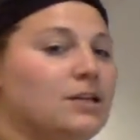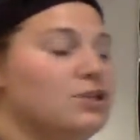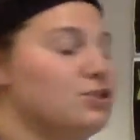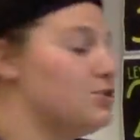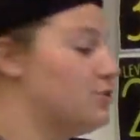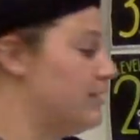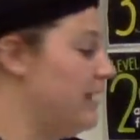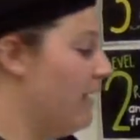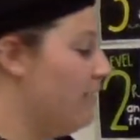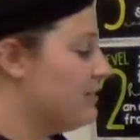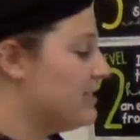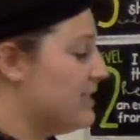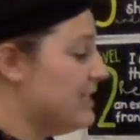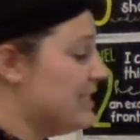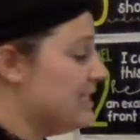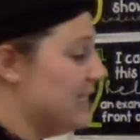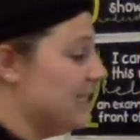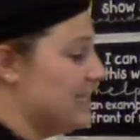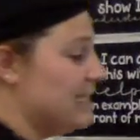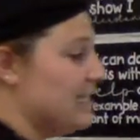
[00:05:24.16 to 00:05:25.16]
So now it's
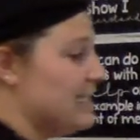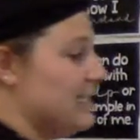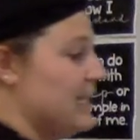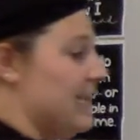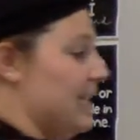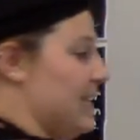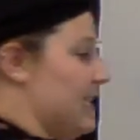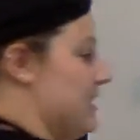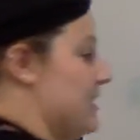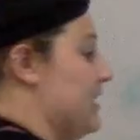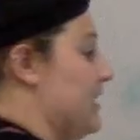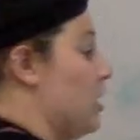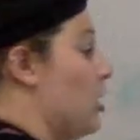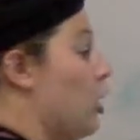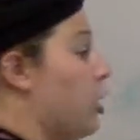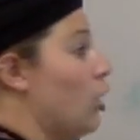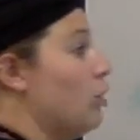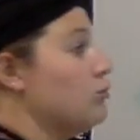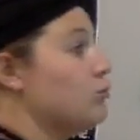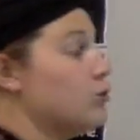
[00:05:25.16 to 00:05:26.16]
easy to see. Is it
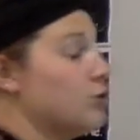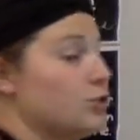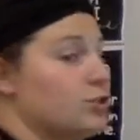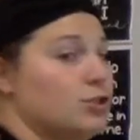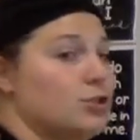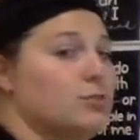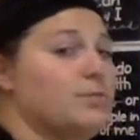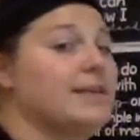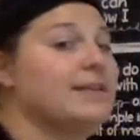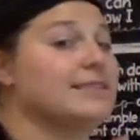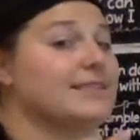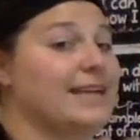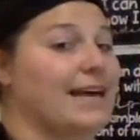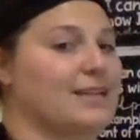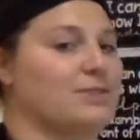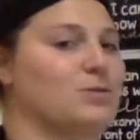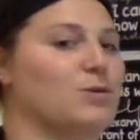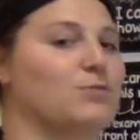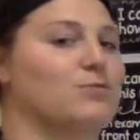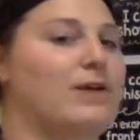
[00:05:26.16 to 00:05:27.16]
closer to, because
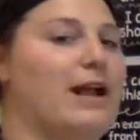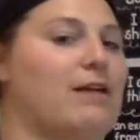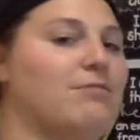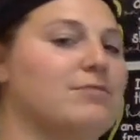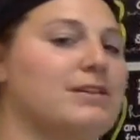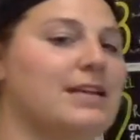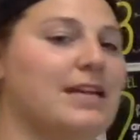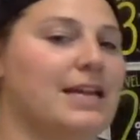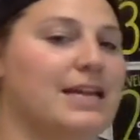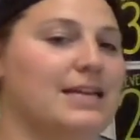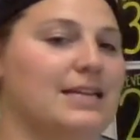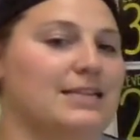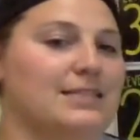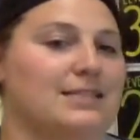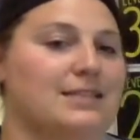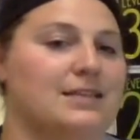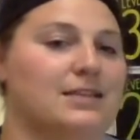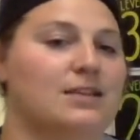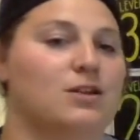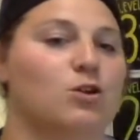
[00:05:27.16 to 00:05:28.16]
that's what rounding
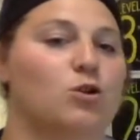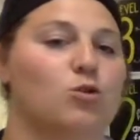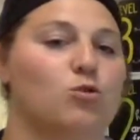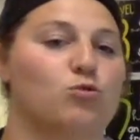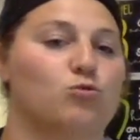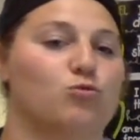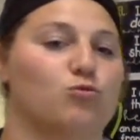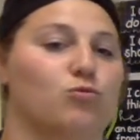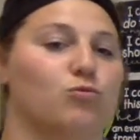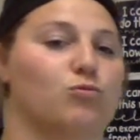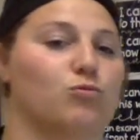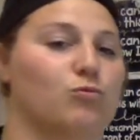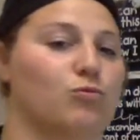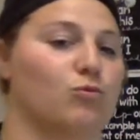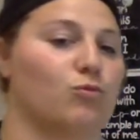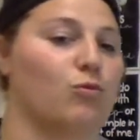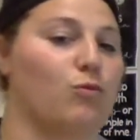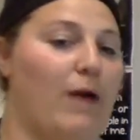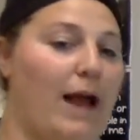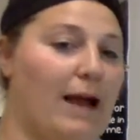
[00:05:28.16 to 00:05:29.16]
is.
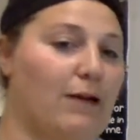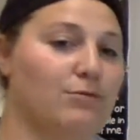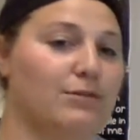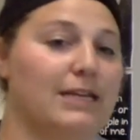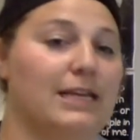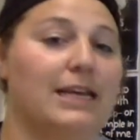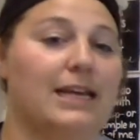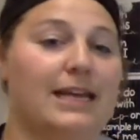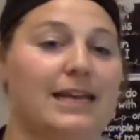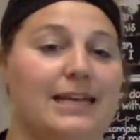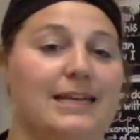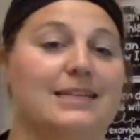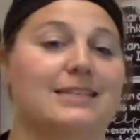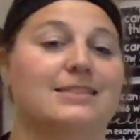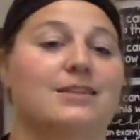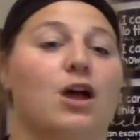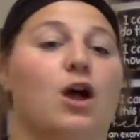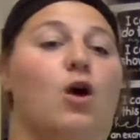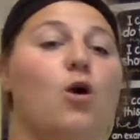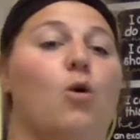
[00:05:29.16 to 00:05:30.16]
Rounding
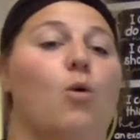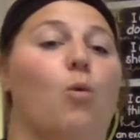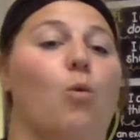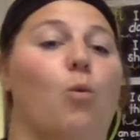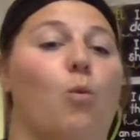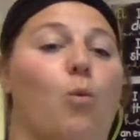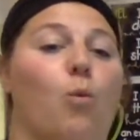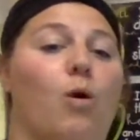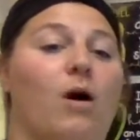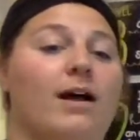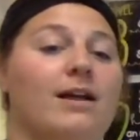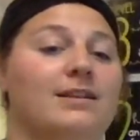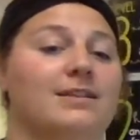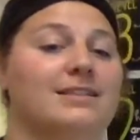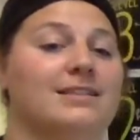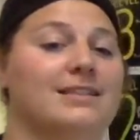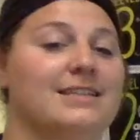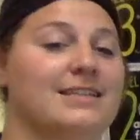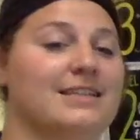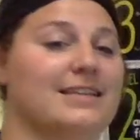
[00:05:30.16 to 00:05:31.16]
is what
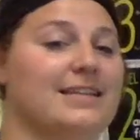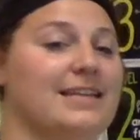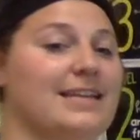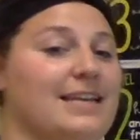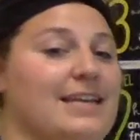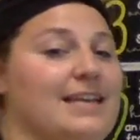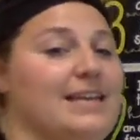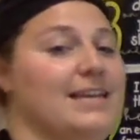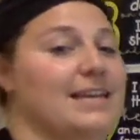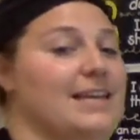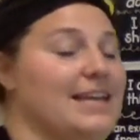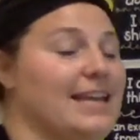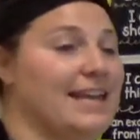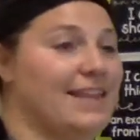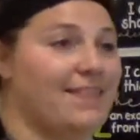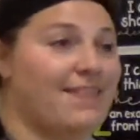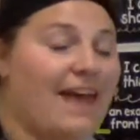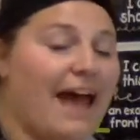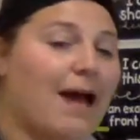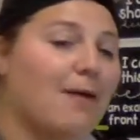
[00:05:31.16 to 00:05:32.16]

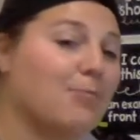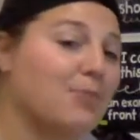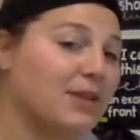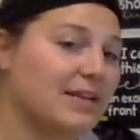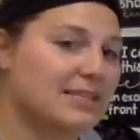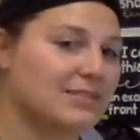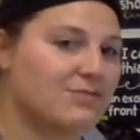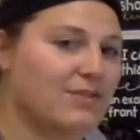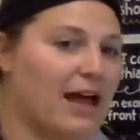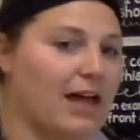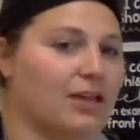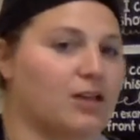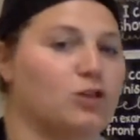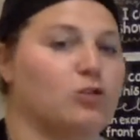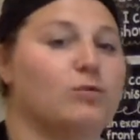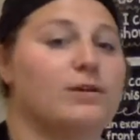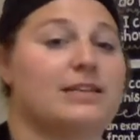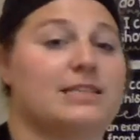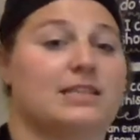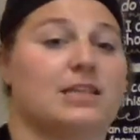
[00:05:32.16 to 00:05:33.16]
in that place
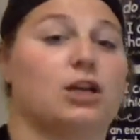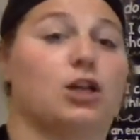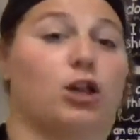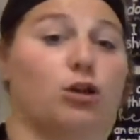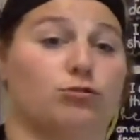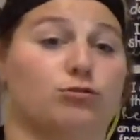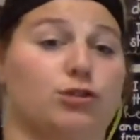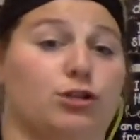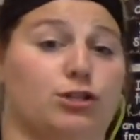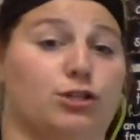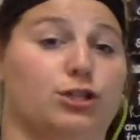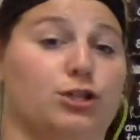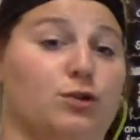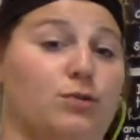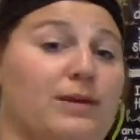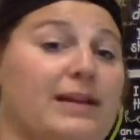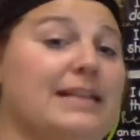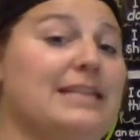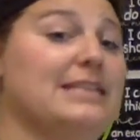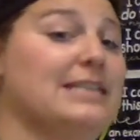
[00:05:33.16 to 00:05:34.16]
value is it closer to?
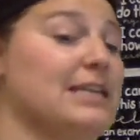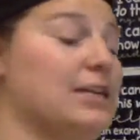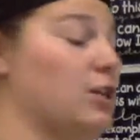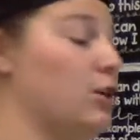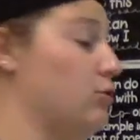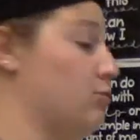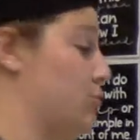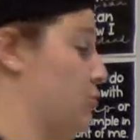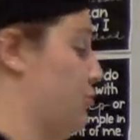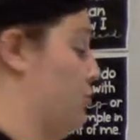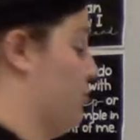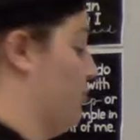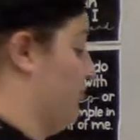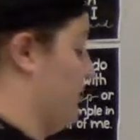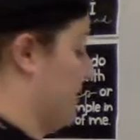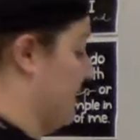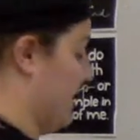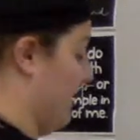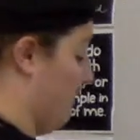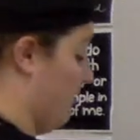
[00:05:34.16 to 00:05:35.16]
Is it closer to
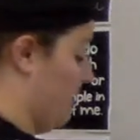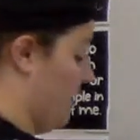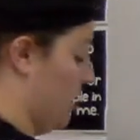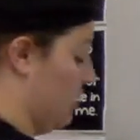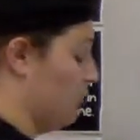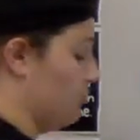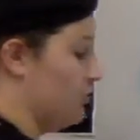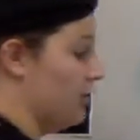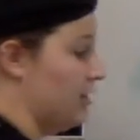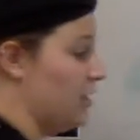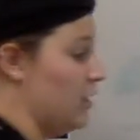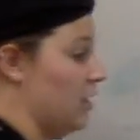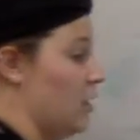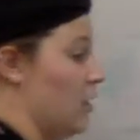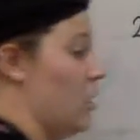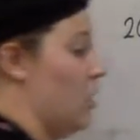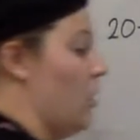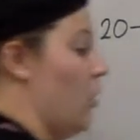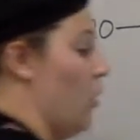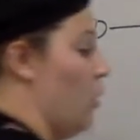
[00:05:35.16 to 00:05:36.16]
700
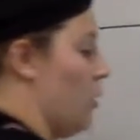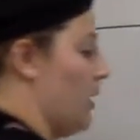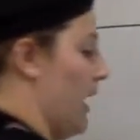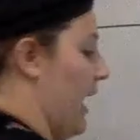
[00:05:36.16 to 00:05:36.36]
or